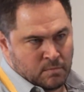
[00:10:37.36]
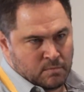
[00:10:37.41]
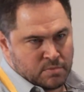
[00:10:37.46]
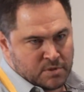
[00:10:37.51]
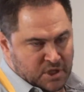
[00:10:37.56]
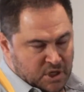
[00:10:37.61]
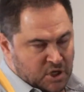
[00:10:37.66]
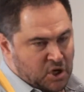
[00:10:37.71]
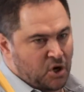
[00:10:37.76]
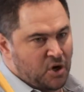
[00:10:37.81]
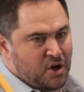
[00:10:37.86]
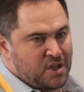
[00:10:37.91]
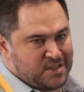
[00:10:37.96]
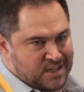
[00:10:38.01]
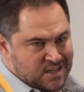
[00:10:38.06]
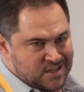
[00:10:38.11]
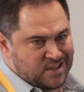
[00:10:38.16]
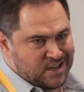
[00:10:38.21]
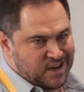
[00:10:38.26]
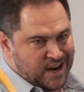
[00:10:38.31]
securities
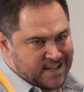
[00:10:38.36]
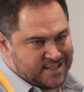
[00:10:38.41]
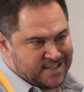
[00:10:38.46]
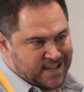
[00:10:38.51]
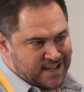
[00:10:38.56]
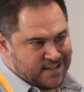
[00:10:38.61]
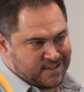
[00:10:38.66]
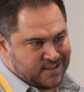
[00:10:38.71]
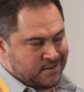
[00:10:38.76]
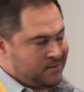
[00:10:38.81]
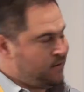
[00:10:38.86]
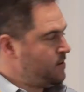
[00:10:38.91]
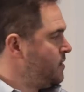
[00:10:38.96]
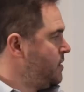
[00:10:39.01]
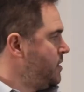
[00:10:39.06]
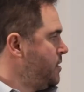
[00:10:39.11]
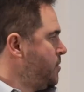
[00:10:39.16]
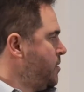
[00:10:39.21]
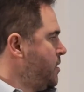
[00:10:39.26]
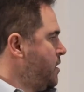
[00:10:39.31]
into the United States.
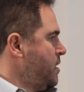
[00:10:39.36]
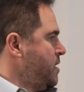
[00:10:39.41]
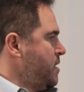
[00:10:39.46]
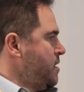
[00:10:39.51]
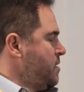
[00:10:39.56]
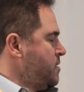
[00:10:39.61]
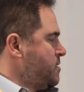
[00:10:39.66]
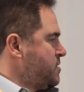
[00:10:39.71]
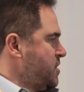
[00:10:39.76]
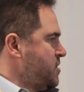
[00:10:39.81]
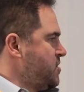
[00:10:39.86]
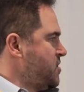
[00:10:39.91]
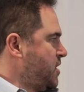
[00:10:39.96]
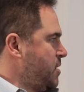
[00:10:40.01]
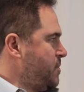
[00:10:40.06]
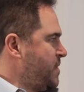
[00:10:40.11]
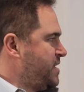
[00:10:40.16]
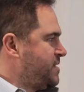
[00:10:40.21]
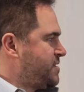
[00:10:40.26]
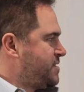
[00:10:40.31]
So you
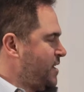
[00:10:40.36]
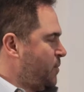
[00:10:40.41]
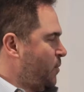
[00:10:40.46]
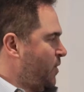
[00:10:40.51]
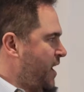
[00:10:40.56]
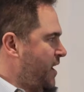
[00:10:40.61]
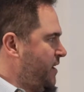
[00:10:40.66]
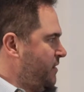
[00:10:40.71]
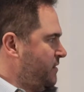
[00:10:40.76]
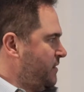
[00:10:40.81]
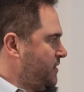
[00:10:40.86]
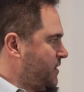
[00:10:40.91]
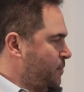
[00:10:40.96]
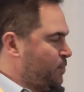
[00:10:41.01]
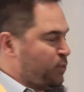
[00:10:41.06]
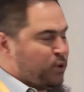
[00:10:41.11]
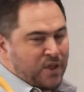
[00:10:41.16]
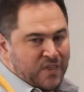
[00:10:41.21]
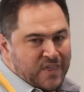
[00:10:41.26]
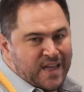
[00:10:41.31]
can be somewhere
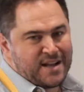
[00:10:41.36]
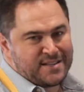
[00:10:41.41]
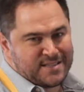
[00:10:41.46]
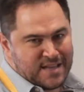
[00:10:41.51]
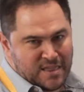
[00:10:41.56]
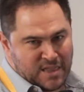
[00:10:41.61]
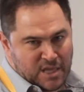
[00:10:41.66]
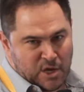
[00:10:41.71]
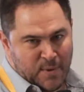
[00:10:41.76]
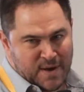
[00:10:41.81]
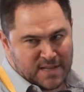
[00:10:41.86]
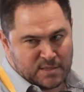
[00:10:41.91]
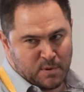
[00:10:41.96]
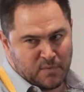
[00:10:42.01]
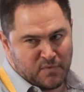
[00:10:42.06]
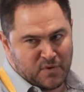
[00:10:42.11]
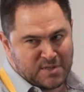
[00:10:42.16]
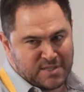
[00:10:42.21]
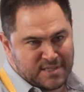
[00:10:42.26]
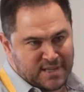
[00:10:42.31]
completely outside the US, but
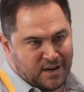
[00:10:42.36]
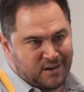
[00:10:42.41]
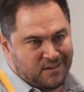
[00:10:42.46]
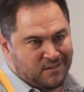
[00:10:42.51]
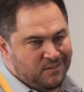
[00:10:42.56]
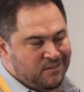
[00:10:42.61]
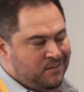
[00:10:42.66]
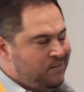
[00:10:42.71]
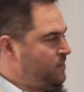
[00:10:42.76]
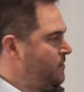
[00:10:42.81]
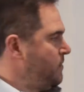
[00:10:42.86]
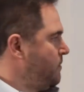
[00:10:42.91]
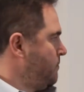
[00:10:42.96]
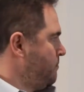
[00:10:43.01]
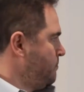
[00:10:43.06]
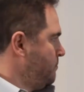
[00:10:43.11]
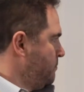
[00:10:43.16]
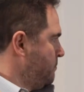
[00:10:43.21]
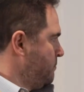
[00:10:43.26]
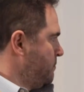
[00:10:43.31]
if you sell
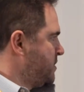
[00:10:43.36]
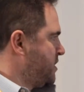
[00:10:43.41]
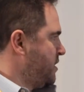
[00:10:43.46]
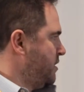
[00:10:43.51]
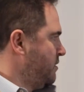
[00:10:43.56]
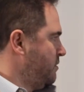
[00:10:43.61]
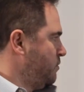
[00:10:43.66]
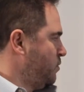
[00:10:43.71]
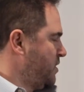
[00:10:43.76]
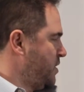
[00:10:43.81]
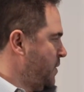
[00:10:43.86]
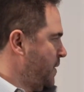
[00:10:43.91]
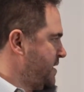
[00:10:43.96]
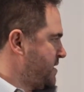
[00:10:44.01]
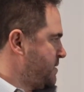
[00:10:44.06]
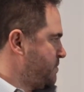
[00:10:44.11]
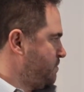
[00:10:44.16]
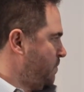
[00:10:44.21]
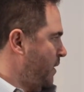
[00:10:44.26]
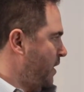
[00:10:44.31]
to
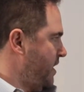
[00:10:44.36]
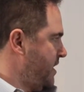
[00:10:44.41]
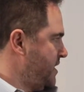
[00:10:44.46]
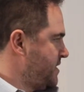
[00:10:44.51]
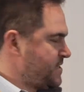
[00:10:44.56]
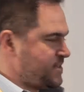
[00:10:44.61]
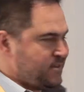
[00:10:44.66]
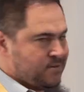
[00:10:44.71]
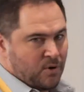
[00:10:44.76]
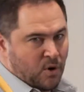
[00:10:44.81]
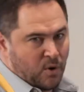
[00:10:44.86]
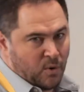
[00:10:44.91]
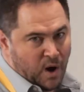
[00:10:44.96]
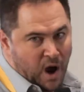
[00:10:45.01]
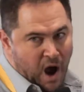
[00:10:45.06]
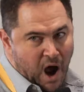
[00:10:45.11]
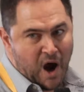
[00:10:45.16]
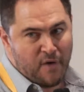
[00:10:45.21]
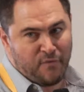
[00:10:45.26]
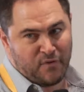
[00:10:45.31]
US parties or
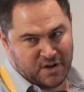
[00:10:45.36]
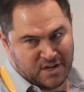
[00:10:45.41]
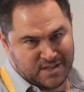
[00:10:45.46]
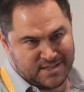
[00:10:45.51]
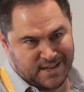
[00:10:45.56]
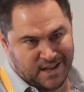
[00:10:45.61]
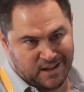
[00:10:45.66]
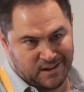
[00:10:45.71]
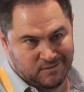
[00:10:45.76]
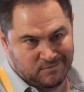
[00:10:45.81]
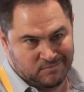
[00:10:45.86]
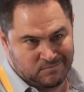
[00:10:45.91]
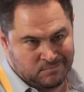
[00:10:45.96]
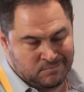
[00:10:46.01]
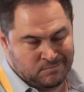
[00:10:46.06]
offer to sell,